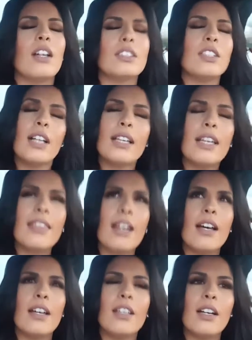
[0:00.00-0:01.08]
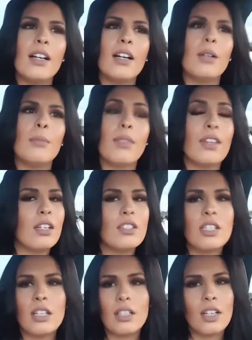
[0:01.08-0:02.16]
So I like that. The
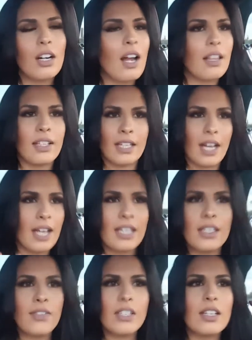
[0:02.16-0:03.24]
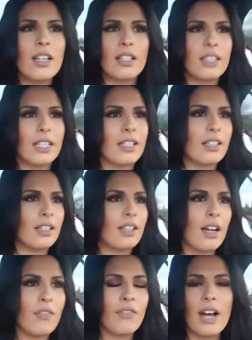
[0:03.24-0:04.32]
interior, like I give it like
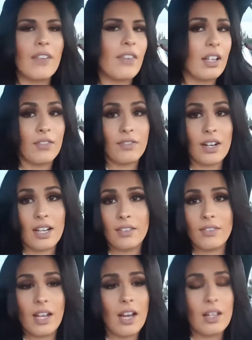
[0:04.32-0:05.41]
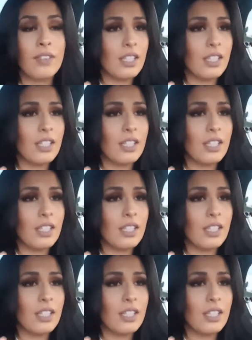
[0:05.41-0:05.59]
a 5 out of 5.